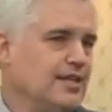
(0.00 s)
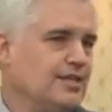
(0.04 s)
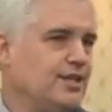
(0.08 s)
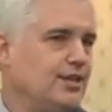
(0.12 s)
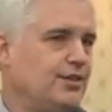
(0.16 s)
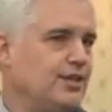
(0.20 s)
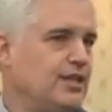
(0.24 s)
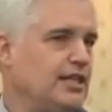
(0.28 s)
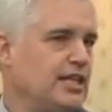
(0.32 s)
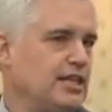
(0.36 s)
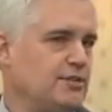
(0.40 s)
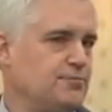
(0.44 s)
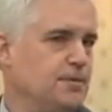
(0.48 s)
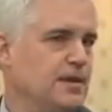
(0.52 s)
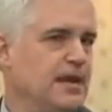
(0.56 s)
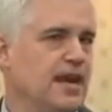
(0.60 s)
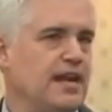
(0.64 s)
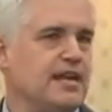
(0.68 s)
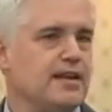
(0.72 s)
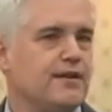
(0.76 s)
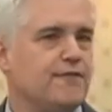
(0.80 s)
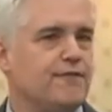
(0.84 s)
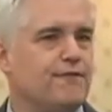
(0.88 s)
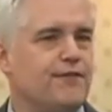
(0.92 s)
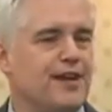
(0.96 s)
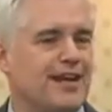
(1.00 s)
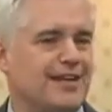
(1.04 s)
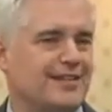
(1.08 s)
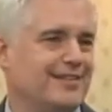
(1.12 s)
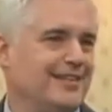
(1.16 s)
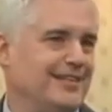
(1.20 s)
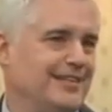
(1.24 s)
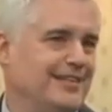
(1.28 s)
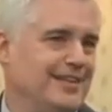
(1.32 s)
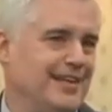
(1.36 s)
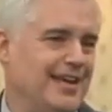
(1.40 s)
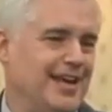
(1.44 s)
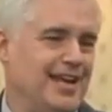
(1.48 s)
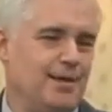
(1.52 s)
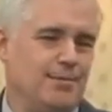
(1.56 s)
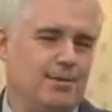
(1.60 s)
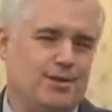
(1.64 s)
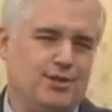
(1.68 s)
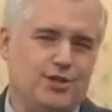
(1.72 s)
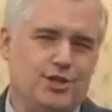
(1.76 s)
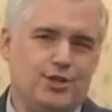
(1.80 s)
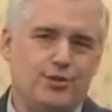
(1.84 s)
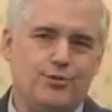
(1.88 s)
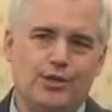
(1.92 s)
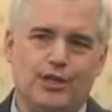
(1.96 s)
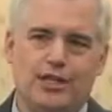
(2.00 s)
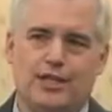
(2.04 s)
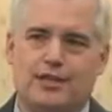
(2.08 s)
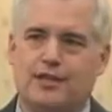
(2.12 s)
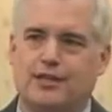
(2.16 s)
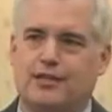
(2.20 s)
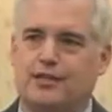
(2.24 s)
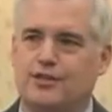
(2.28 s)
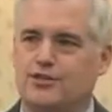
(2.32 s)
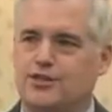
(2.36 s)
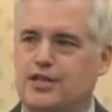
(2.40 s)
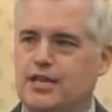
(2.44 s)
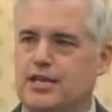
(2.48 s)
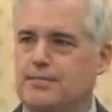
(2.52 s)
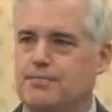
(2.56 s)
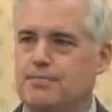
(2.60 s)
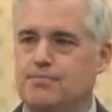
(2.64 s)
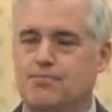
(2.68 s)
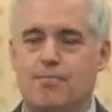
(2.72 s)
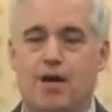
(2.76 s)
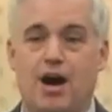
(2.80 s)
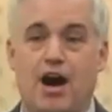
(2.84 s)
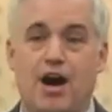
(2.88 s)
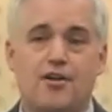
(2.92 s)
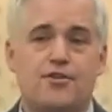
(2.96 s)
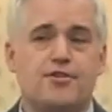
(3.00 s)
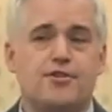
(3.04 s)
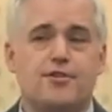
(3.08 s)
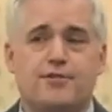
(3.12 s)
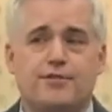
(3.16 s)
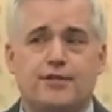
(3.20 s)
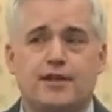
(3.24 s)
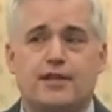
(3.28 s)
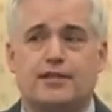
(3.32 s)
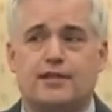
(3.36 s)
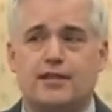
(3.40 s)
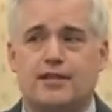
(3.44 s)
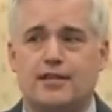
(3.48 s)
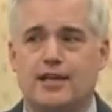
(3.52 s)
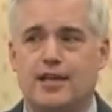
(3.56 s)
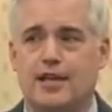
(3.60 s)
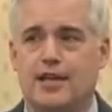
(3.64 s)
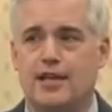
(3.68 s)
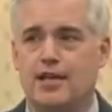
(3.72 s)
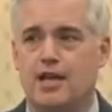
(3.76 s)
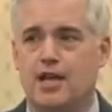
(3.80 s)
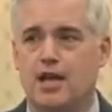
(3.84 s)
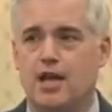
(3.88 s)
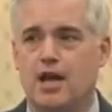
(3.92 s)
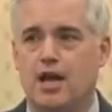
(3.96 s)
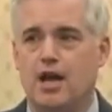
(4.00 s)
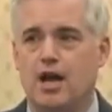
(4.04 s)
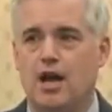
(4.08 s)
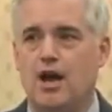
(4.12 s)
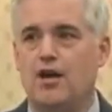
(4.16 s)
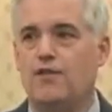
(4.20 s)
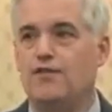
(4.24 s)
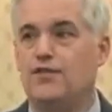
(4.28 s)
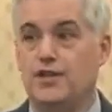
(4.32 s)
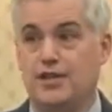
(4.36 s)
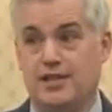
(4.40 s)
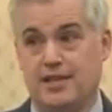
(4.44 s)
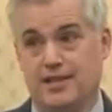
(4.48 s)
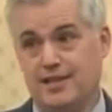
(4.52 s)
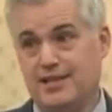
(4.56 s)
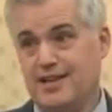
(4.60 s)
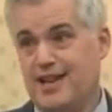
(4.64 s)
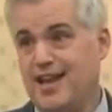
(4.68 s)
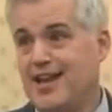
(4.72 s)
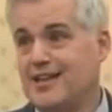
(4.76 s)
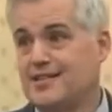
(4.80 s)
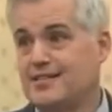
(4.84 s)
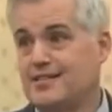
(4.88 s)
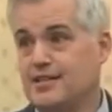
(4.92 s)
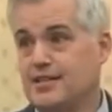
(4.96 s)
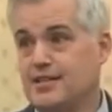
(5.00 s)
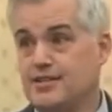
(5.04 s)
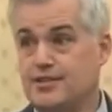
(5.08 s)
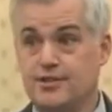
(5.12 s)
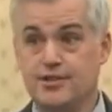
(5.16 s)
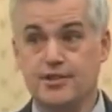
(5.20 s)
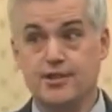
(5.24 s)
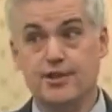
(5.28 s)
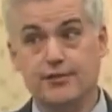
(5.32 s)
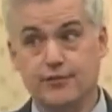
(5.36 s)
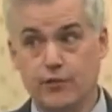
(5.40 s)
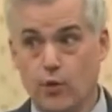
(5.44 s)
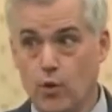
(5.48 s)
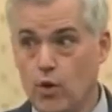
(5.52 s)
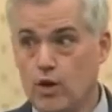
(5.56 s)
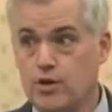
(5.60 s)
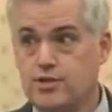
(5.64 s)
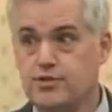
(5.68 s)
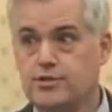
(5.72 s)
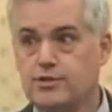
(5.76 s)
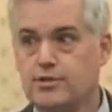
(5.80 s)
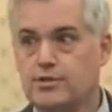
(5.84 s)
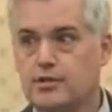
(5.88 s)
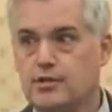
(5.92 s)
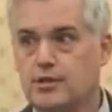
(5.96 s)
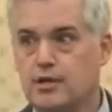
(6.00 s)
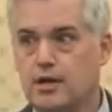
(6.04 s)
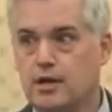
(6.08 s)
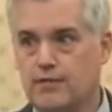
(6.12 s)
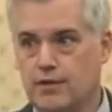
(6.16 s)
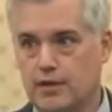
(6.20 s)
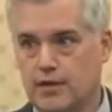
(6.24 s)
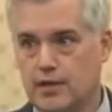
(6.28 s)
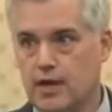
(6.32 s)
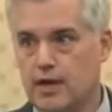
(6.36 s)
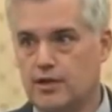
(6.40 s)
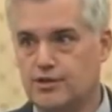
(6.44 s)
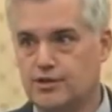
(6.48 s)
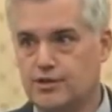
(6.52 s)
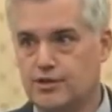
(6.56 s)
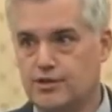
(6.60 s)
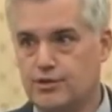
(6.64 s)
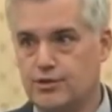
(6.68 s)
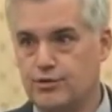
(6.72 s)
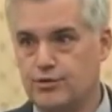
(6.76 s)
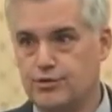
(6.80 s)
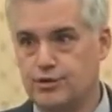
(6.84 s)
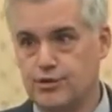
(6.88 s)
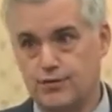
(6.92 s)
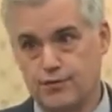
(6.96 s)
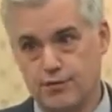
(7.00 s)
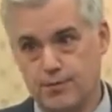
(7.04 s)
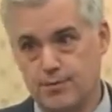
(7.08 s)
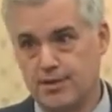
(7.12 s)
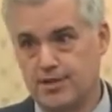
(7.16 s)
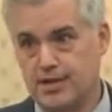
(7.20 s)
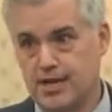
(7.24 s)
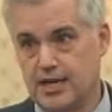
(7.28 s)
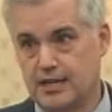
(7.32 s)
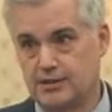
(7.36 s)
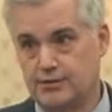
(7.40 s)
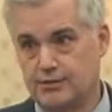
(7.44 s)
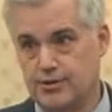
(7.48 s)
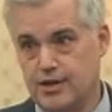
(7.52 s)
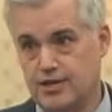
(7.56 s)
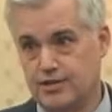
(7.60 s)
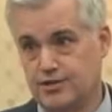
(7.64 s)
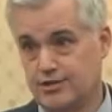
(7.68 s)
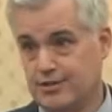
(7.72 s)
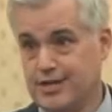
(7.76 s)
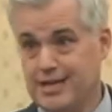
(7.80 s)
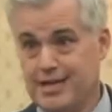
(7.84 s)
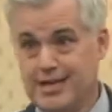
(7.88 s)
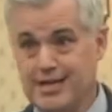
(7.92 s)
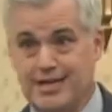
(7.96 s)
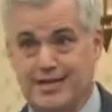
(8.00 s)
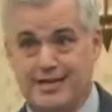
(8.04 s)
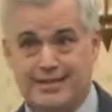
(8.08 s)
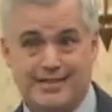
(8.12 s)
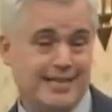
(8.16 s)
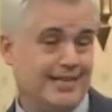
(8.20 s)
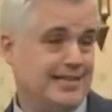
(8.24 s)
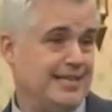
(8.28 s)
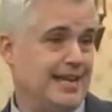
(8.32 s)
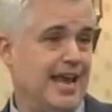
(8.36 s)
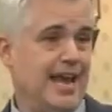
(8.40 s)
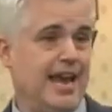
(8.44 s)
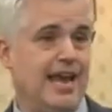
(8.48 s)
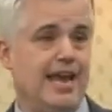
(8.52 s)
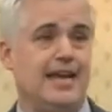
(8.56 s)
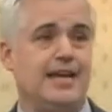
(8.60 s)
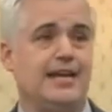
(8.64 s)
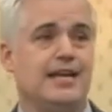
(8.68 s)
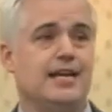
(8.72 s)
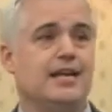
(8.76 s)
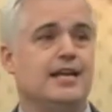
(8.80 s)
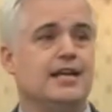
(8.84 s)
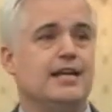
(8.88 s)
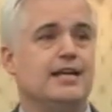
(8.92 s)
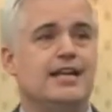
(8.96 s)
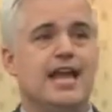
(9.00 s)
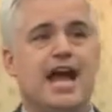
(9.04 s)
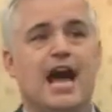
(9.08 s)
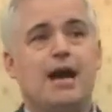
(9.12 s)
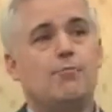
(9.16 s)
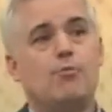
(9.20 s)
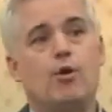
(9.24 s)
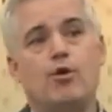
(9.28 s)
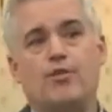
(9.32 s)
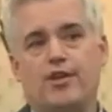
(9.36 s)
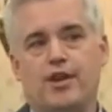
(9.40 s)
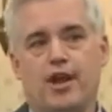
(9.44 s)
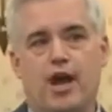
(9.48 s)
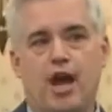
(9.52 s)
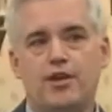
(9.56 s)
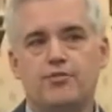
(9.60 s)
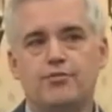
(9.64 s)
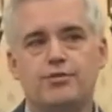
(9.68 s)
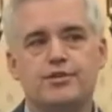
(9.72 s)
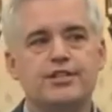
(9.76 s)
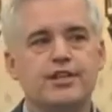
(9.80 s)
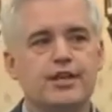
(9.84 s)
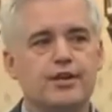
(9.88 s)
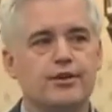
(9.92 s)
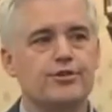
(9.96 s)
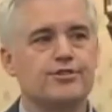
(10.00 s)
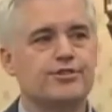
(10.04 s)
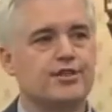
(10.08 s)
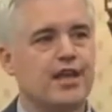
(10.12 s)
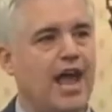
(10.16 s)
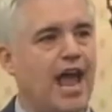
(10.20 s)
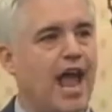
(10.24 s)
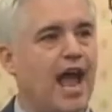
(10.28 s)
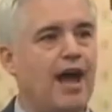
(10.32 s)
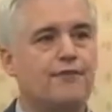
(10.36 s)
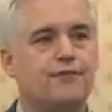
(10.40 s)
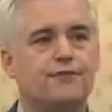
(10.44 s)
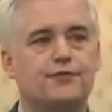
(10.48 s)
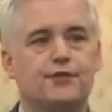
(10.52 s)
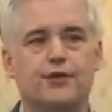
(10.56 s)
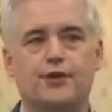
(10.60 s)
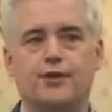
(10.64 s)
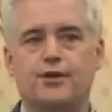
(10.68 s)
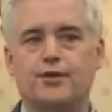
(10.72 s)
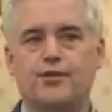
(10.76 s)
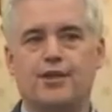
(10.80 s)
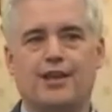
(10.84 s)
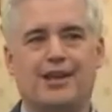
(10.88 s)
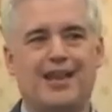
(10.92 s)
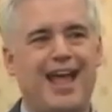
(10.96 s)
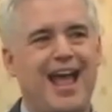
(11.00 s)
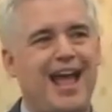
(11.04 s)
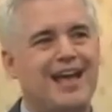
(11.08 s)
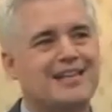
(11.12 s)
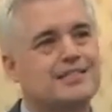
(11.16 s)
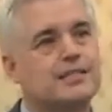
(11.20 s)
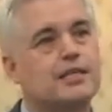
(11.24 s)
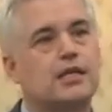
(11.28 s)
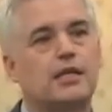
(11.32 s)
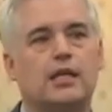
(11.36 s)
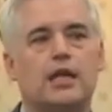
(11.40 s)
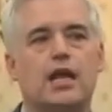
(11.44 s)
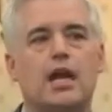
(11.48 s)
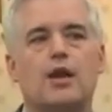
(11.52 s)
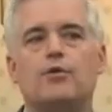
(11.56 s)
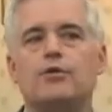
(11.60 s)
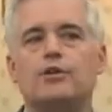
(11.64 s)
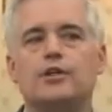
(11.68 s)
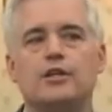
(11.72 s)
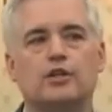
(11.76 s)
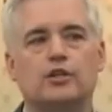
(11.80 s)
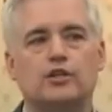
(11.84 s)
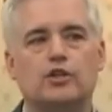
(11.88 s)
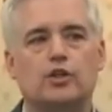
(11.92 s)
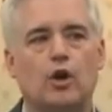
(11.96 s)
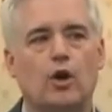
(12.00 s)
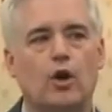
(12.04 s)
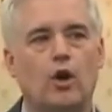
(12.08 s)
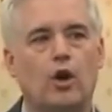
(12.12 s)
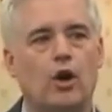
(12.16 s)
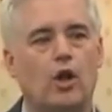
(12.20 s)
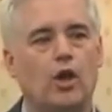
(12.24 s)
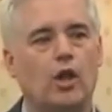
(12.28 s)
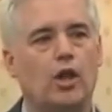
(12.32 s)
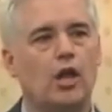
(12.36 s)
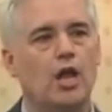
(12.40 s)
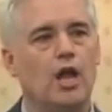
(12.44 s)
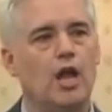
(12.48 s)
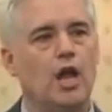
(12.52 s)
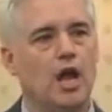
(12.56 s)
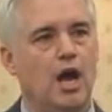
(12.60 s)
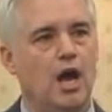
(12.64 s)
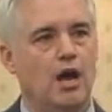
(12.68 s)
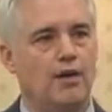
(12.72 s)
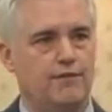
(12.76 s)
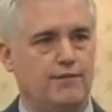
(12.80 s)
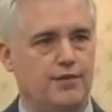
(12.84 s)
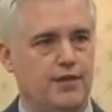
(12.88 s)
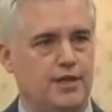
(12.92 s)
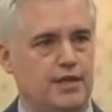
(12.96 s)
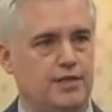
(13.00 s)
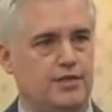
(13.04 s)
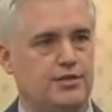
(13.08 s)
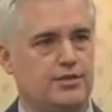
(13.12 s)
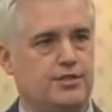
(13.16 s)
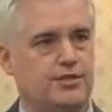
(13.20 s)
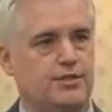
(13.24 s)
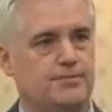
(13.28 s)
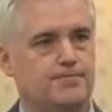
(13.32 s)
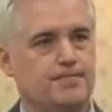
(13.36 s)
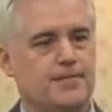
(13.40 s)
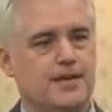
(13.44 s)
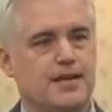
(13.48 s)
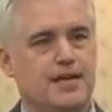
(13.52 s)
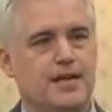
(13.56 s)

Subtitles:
Do you think there's been any effect today? I mean, do you really think there's any modern effect today of the, in essence, divorce of the Constitution from the Declaration? Today, now more than 100 years after the last clarion call of this,